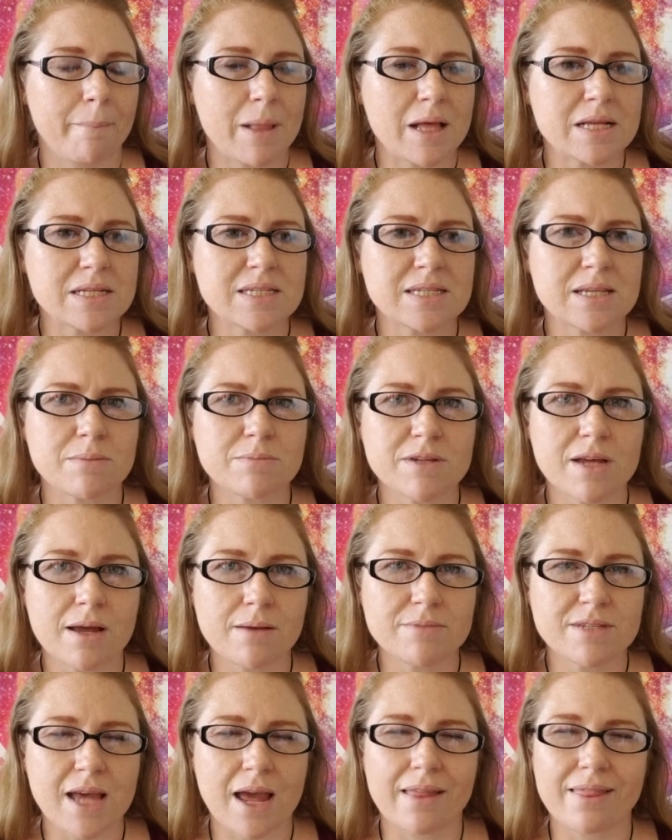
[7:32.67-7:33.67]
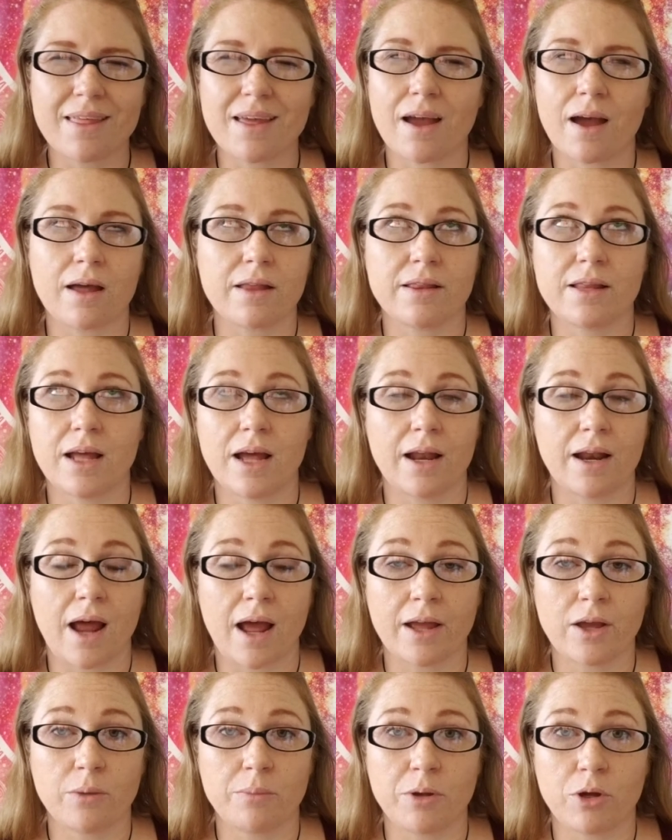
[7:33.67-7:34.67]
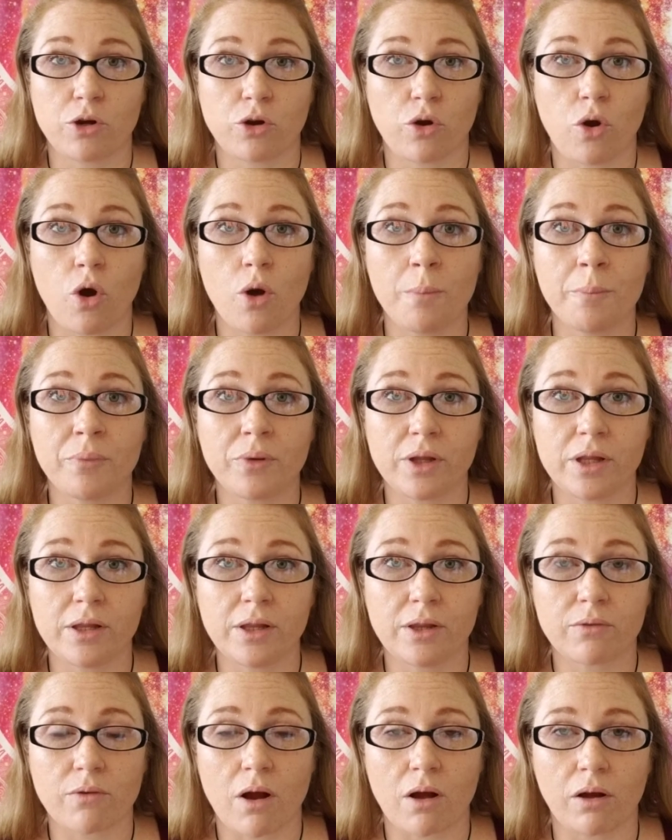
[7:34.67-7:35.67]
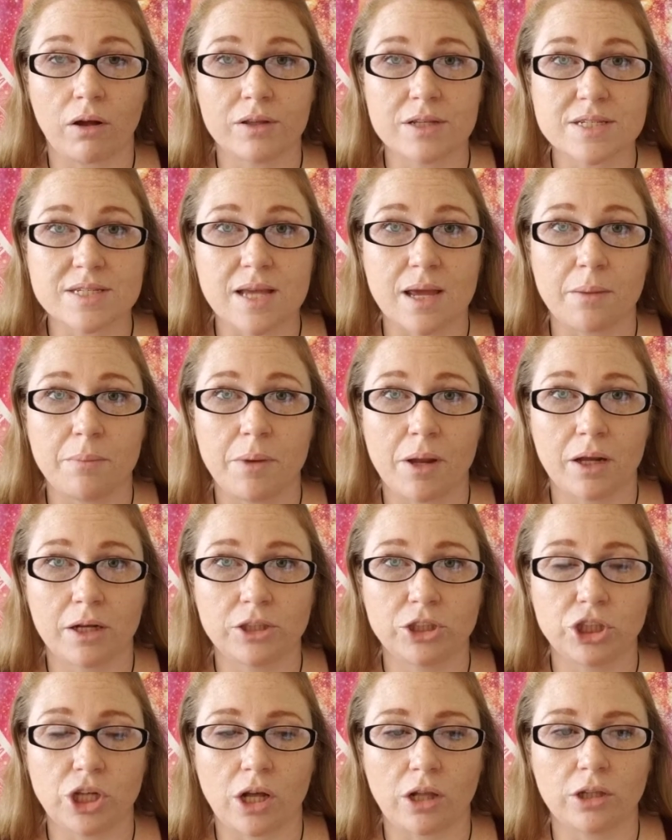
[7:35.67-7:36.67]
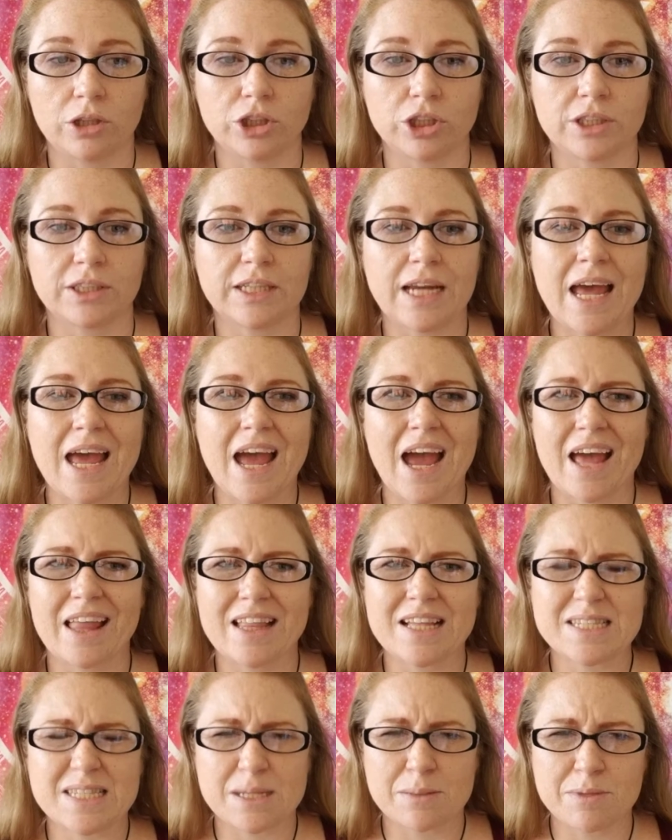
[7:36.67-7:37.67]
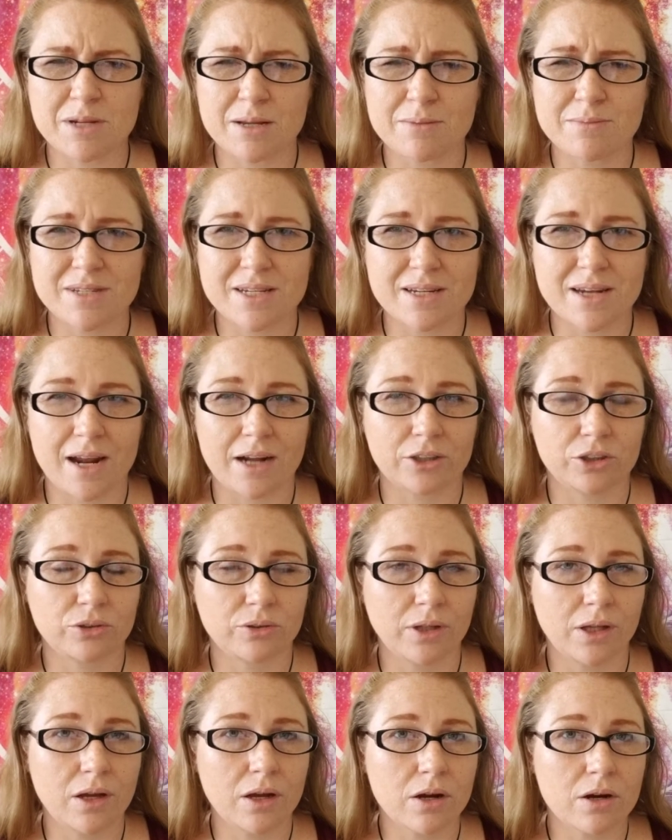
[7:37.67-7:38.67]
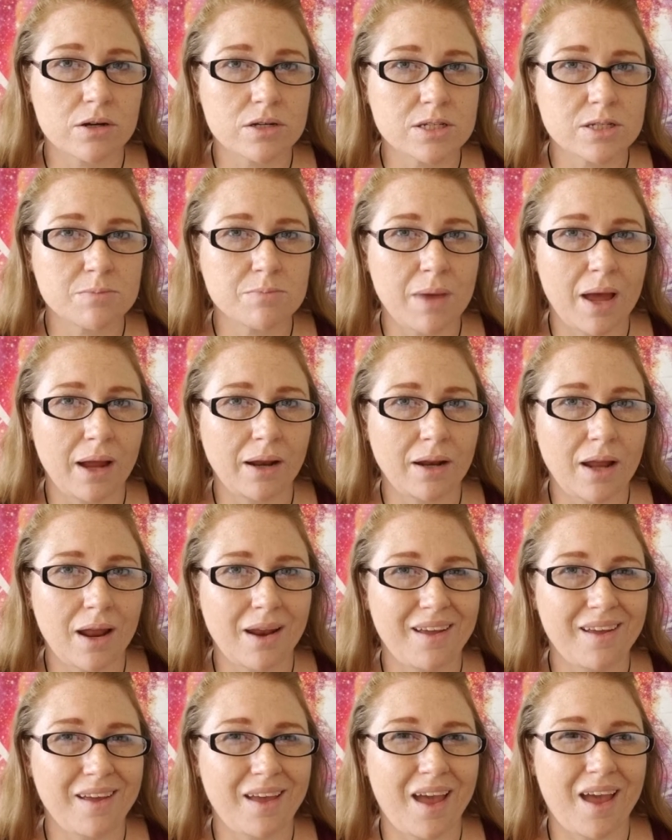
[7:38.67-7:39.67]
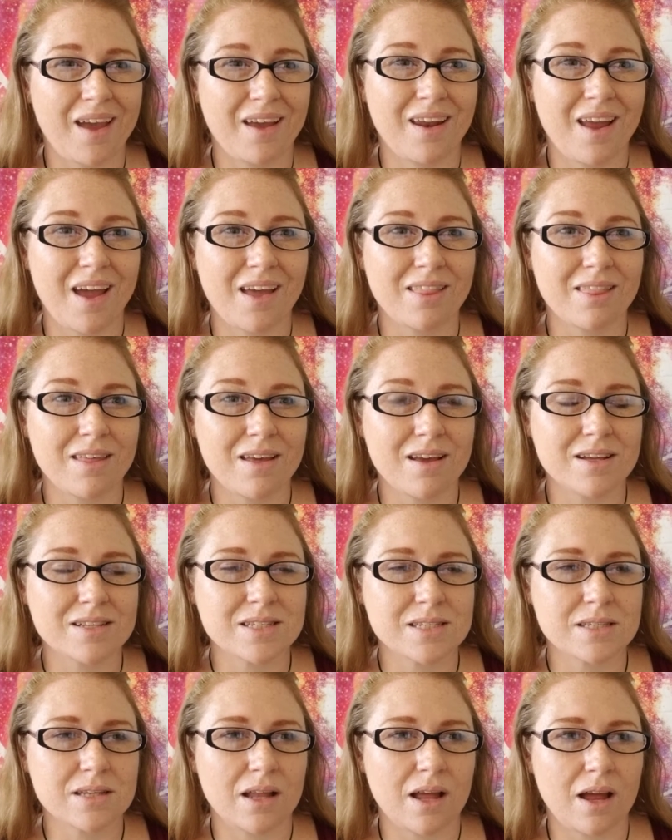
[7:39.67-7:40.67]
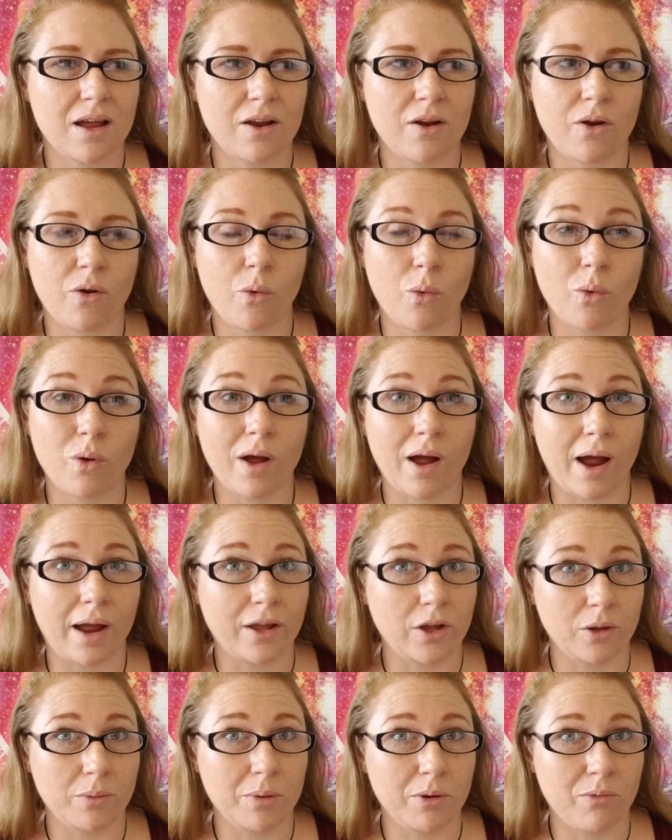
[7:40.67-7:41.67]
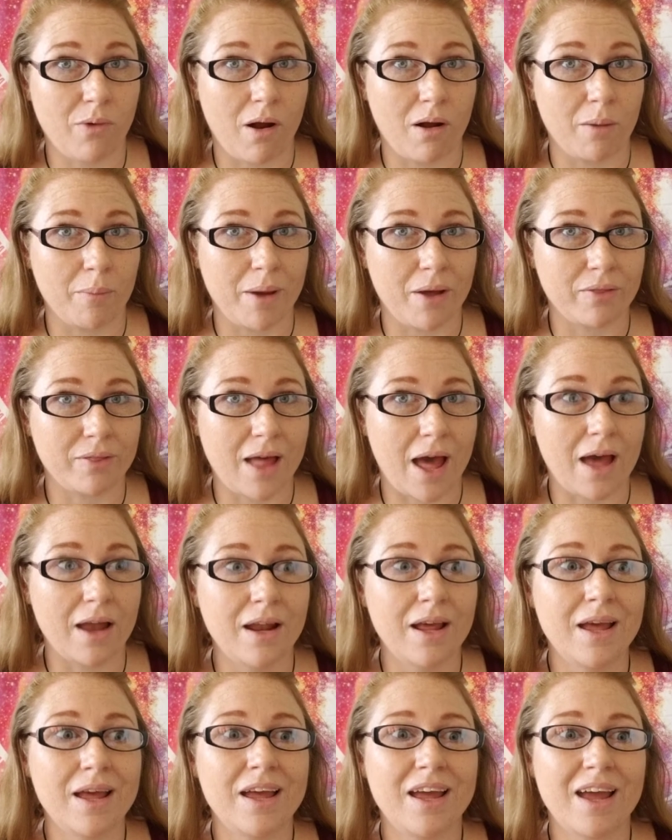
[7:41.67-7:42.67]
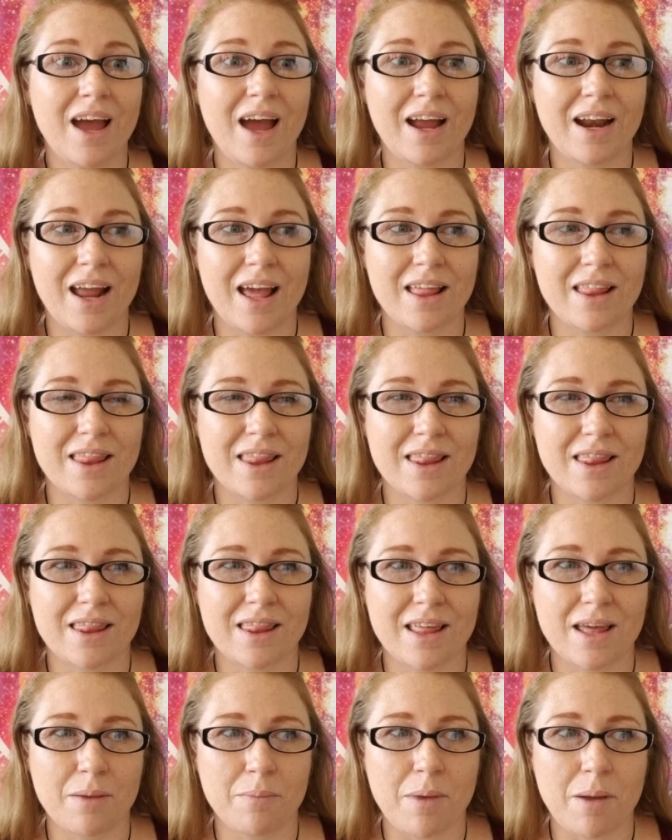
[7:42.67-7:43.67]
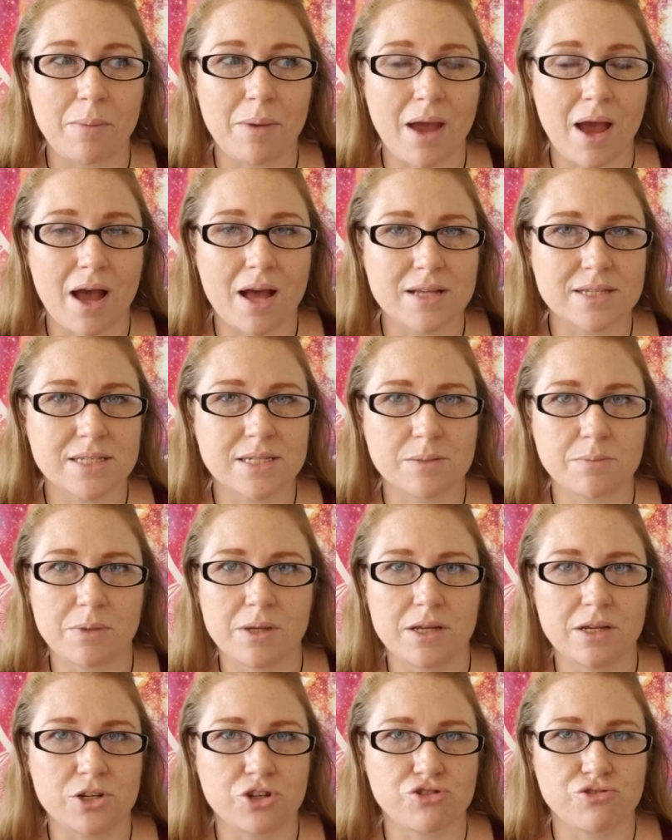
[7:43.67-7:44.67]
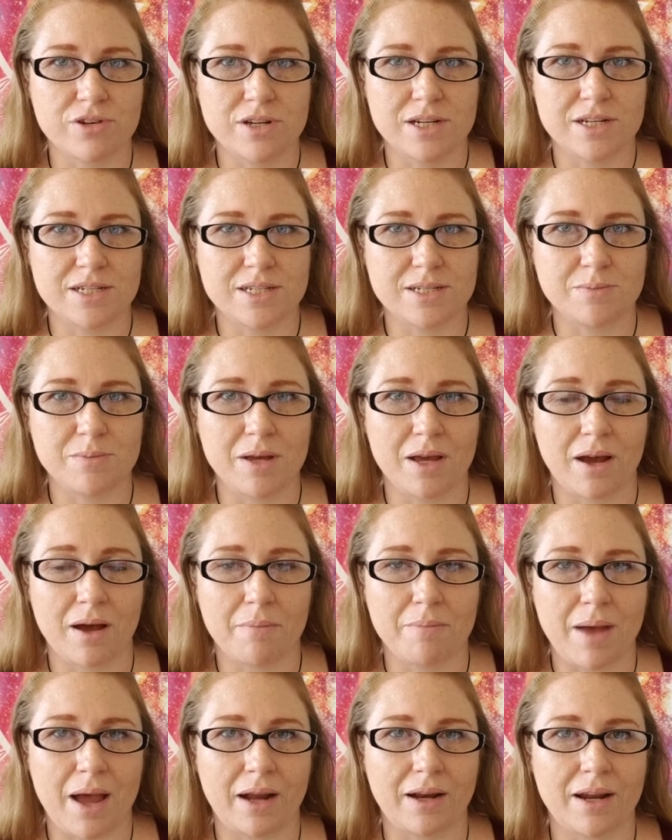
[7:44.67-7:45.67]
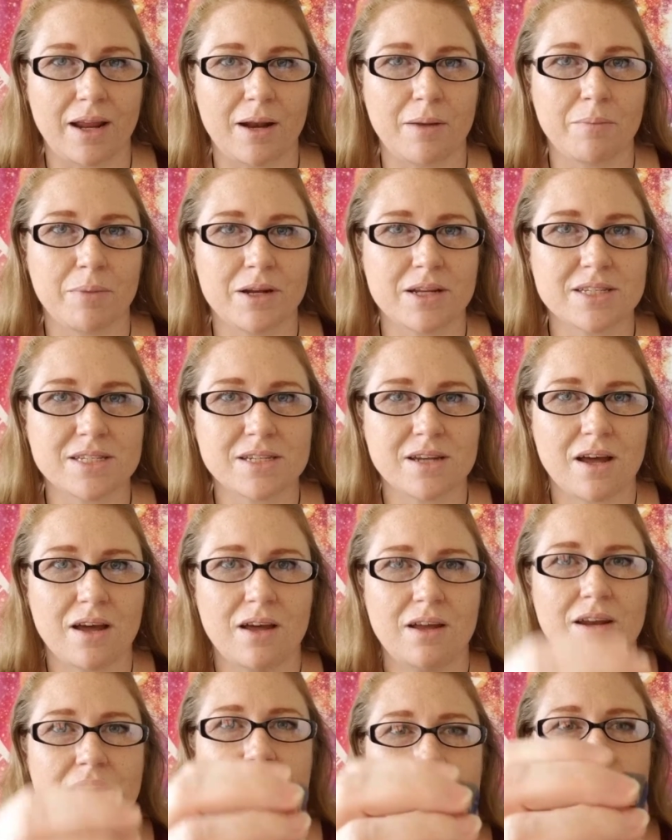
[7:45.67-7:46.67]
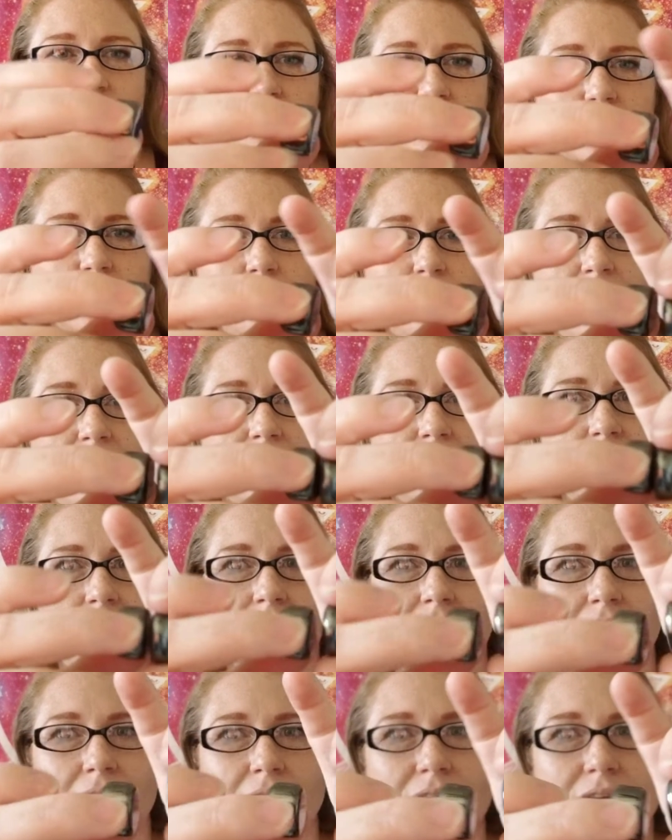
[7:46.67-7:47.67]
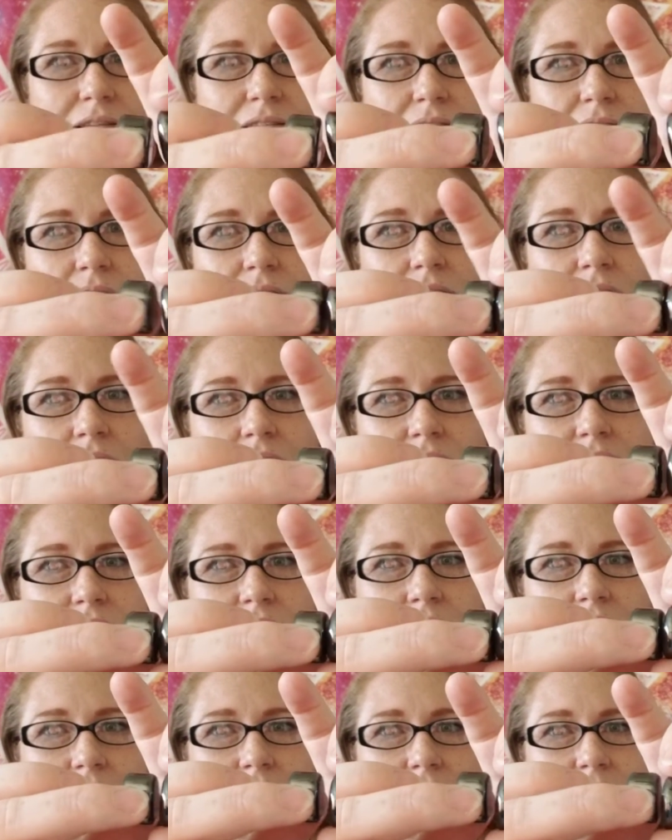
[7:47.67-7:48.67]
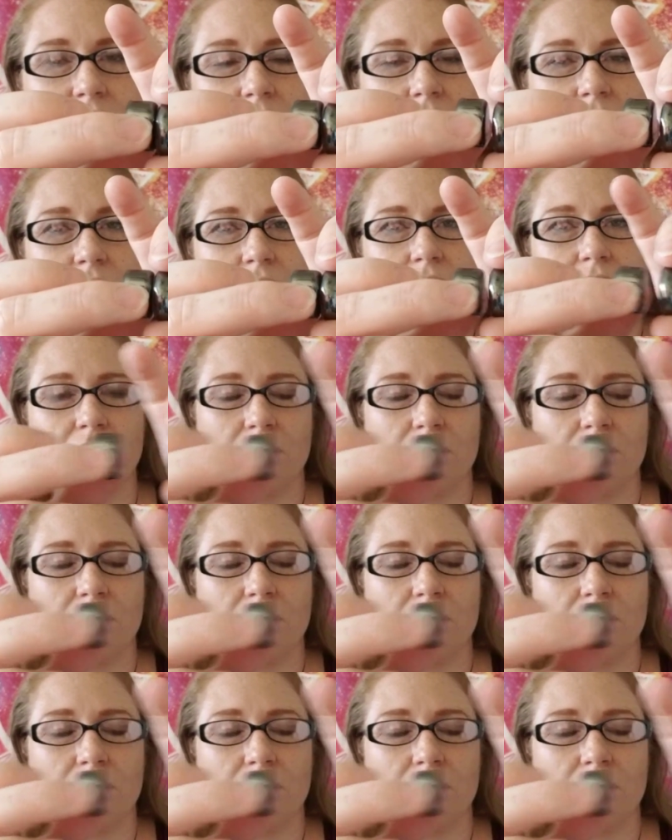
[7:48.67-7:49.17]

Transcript: sometimes I think, and I could be completely wrong on this, I am not a geologist, I think sometimes it naturally occurs magnetic, and I think I could be wrong about that, and I think maybe it has to be treated to become magnetic, but it's not naturally magnetic. These are not sticking together.